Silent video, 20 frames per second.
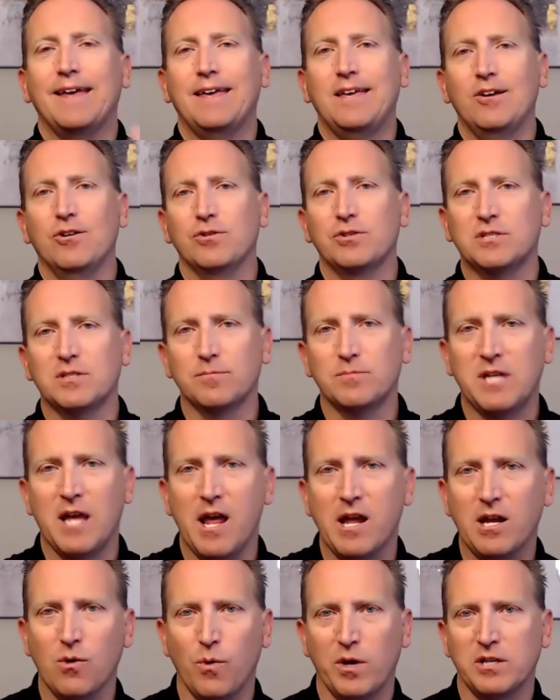Here's some
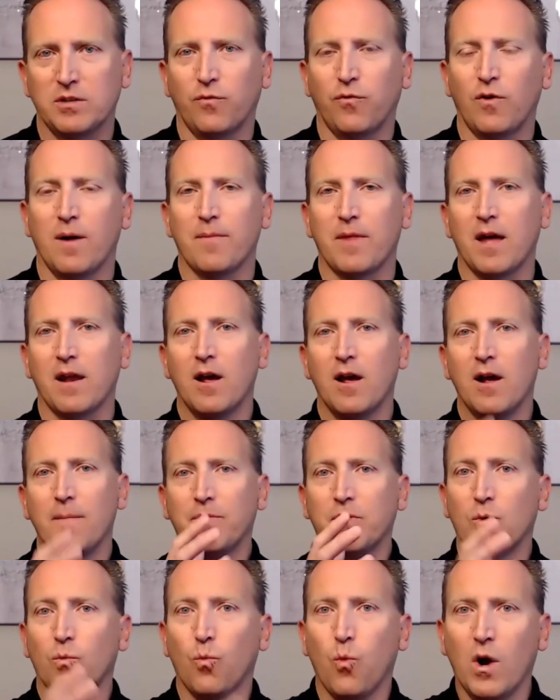takeaways from that.
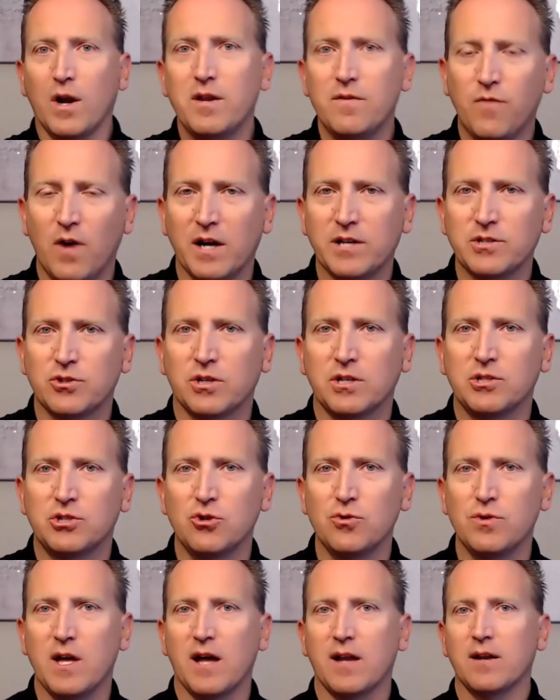One advisor can
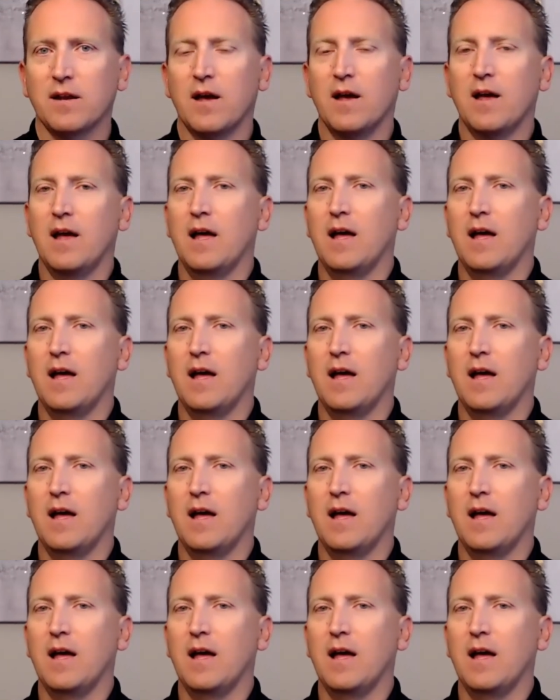do that.